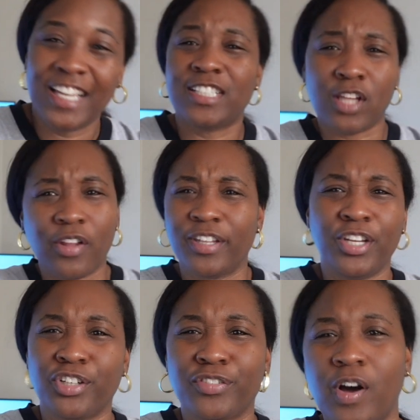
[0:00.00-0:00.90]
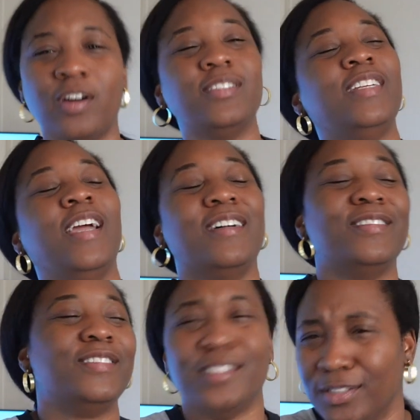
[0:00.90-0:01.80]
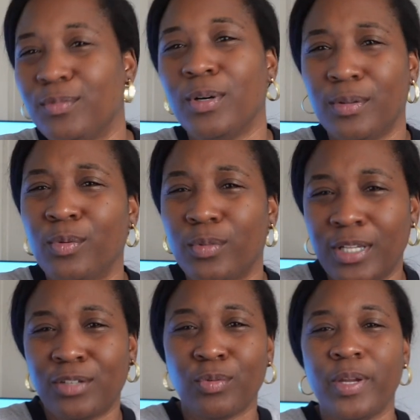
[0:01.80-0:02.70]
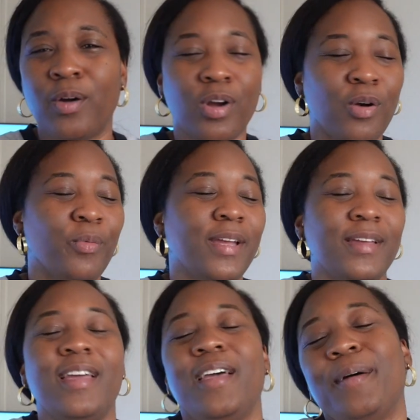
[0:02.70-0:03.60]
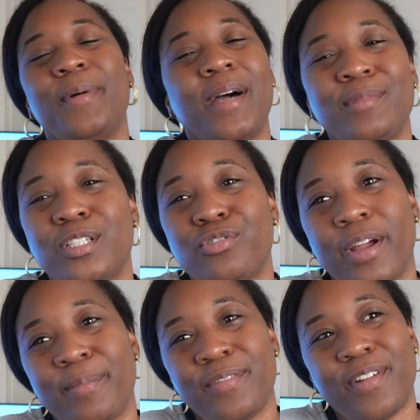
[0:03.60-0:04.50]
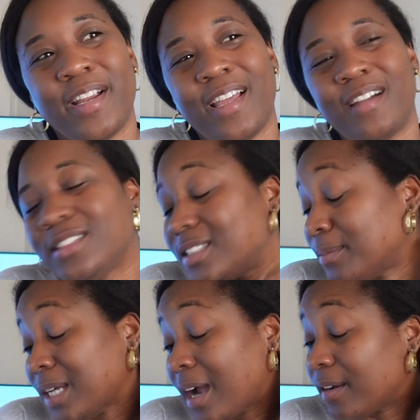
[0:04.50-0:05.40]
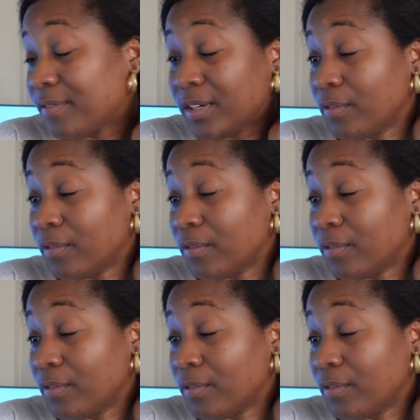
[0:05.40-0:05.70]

it's all the deer's fault. Yeah. We, that's what we gonna go with. But I'm just rambling right now because I'm tired. I'm gonna